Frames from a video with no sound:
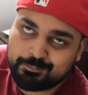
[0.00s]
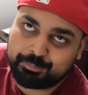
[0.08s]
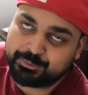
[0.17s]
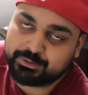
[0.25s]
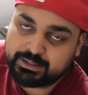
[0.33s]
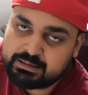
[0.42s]
didn't
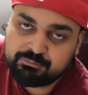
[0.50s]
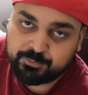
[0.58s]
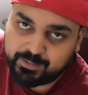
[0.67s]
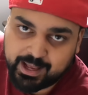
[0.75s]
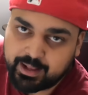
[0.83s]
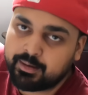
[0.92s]

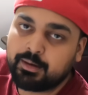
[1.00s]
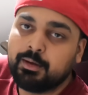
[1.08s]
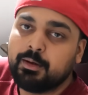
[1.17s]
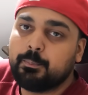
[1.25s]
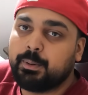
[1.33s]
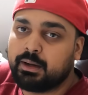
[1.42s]
believe that.
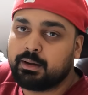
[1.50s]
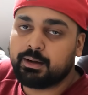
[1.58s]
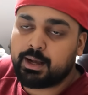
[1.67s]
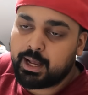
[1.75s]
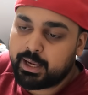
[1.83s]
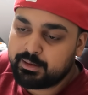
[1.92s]
But
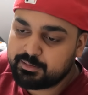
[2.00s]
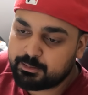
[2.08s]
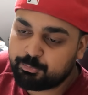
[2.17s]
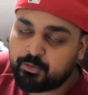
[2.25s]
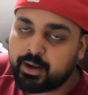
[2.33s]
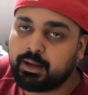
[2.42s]
uh, I ended
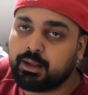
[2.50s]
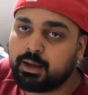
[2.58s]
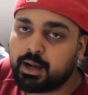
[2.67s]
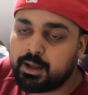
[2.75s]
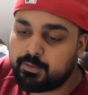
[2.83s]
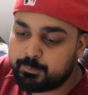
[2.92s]
up finding a
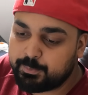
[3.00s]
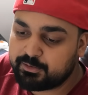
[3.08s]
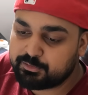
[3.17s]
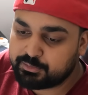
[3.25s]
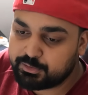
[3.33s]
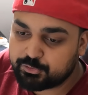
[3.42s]
guy that
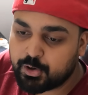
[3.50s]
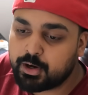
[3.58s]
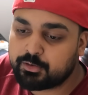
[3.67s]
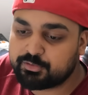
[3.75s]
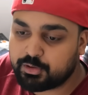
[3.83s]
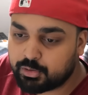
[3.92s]
basically
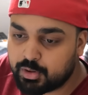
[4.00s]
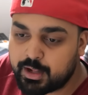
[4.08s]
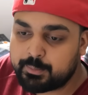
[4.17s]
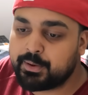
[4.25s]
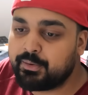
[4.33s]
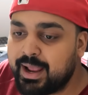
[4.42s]
talks a
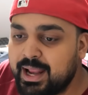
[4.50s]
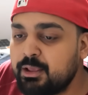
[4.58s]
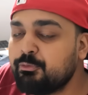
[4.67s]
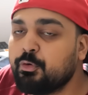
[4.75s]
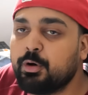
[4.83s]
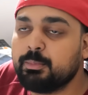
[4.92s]
lot about
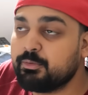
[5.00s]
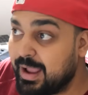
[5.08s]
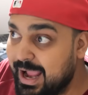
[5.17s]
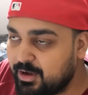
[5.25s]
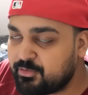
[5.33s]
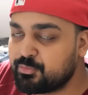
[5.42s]
any form of
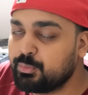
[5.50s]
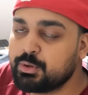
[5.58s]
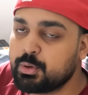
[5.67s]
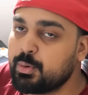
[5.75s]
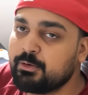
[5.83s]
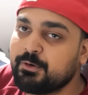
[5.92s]
actual
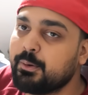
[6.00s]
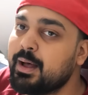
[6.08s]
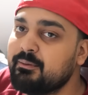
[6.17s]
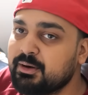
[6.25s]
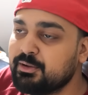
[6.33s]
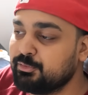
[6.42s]
UFO
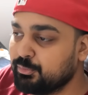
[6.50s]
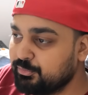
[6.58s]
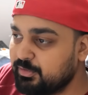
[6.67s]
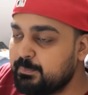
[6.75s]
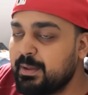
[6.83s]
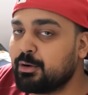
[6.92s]
evidence you'll
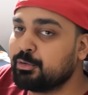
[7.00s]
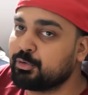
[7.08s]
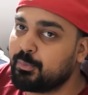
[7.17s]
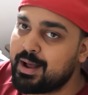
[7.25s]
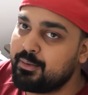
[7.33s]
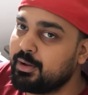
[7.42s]
see peddled
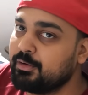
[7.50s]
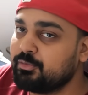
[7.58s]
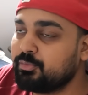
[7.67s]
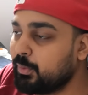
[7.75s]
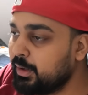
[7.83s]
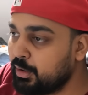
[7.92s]
around on
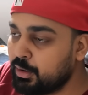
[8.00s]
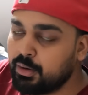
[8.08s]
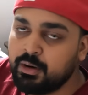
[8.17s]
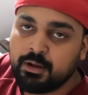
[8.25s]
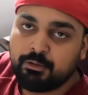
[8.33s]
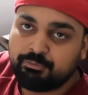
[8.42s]

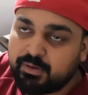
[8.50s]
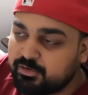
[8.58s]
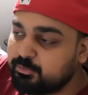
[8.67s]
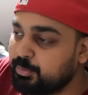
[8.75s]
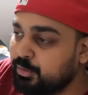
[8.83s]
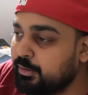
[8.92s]
Twitter,
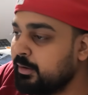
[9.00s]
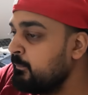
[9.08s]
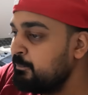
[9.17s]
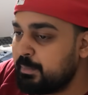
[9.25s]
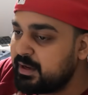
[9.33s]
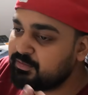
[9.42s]
Facebook,
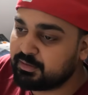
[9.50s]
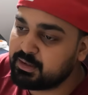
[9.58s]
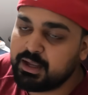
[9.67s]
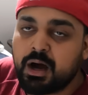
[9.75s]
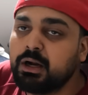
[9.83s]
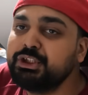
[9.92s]

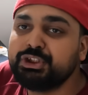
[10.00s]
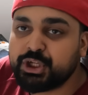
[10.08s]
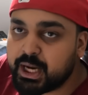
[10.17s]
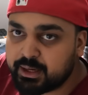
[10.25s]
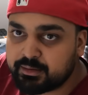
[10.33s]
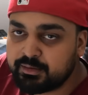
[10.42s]
basically
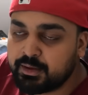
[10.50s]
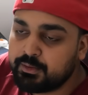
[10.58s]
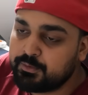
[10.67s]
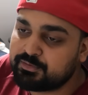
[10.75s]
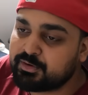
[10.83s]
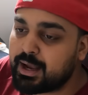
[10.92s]
unchecked.
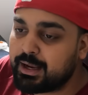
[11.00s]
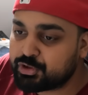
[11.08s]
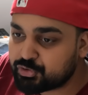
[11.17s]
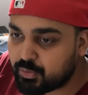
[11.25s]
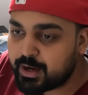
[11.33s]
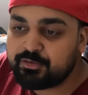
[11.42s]
This guy
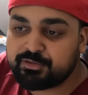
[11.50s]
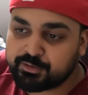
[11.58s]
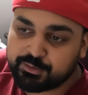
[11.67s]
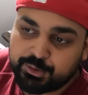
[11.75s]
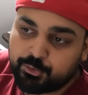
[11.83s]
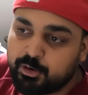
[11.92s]
tries to
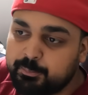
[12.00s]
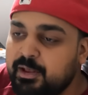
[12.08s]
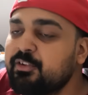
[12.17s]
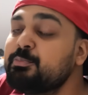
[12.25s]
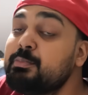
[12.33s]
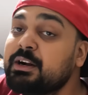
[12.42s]
clear up
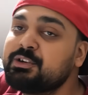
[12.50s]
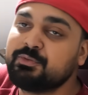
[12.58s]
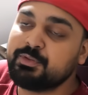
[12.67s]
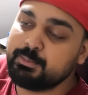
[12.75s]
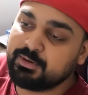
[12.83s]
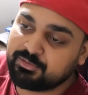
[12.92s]
as much
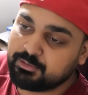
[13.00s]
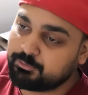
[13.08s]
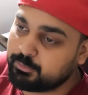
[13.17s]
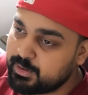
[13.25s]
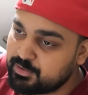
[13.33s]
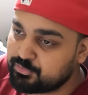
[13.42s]
of the
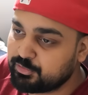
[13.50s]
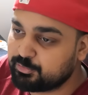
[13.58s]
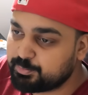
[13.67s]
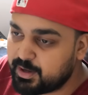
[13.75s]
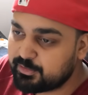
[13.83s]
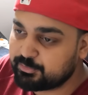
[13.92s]
misinformation
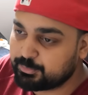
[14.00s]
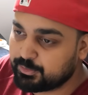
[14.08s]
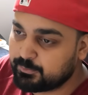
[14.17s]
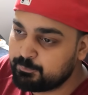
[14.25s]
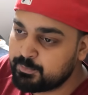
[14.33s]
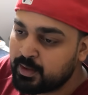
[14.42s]
as
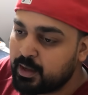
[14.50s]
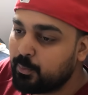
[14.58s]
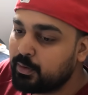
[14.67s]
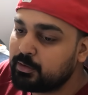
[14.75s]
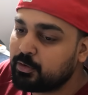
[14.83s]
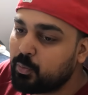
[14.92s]
possible. And
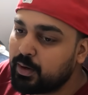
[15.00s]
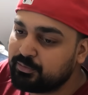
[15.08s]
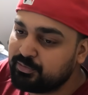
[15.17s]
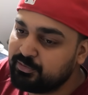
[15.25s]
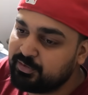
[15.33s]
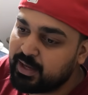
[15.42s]
one of the
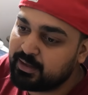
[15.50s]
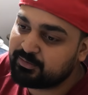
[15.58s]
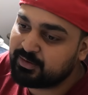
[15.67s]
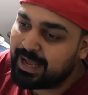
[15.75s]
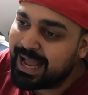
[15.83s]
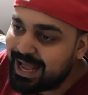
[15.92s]
questions he has
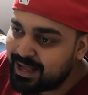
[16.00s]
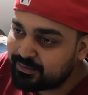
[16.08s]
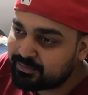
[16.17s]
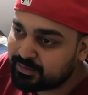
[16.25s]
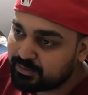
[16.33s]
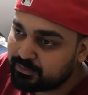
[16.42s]
to
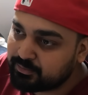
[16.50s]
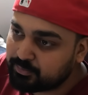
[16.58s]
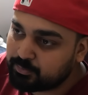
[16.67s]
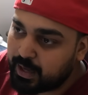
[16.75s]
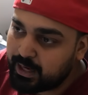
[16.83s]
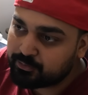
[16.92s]
ask is
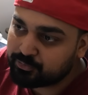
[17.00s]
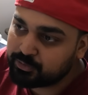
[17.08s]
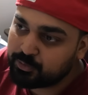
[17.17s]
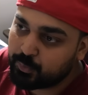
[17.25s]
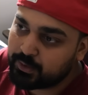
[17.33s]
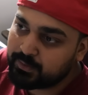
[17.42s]

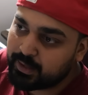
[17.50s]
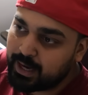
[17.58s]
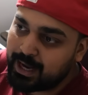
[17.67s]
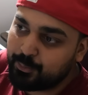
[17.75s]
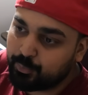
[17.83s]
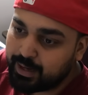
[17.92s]
actually one that
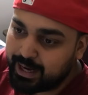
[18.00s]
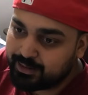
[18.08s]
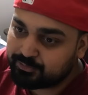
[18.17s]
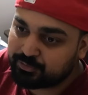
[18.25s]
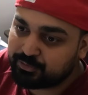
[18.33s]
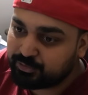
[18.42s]
I would ask